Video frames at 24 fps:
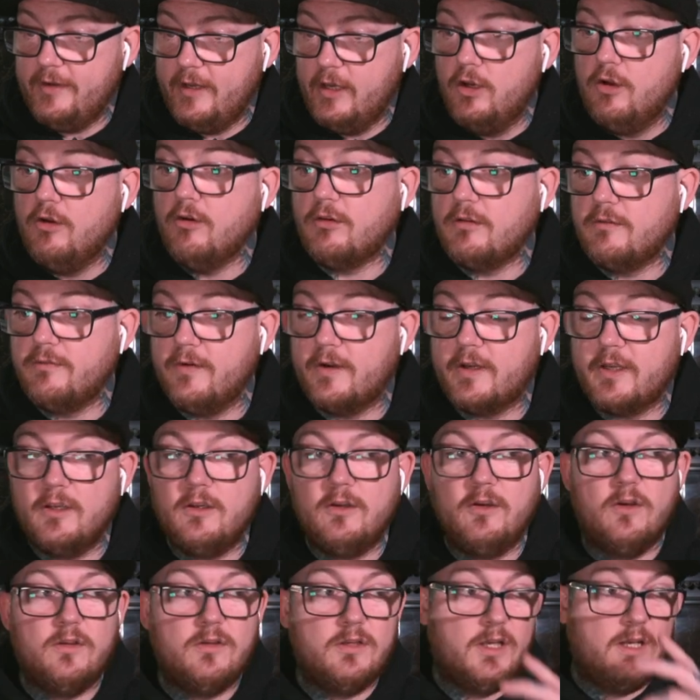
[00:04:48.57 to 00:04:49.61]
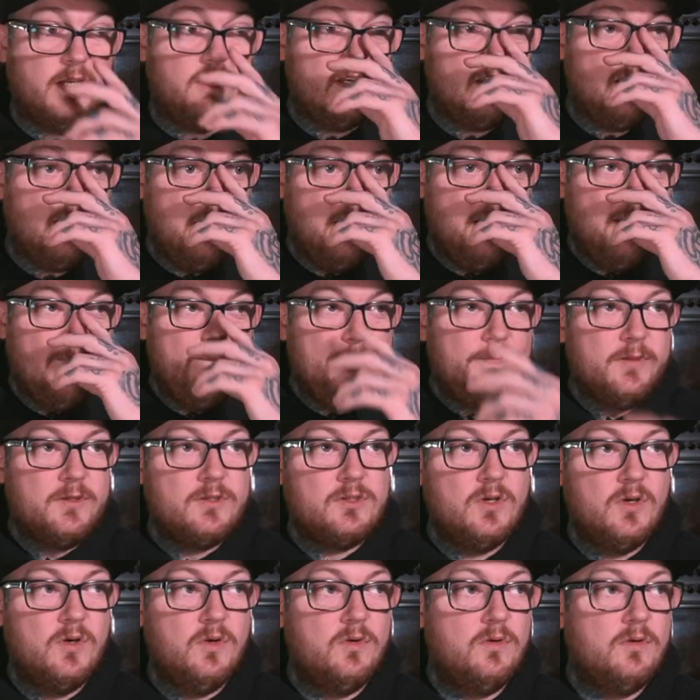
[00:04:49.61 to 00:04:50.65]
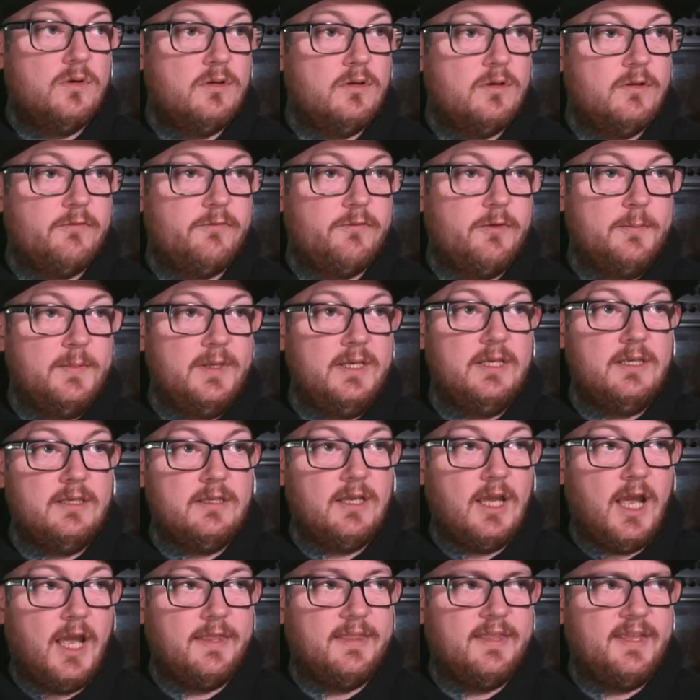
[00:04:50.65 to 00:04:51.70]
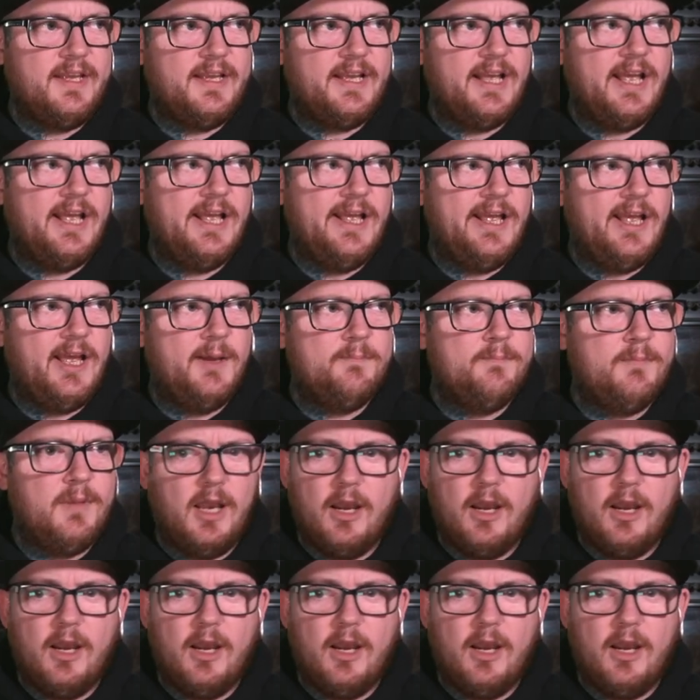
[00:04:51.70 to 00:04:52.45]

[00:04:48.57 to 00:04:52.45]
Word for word: It looked fucking good, and so for me, I think a,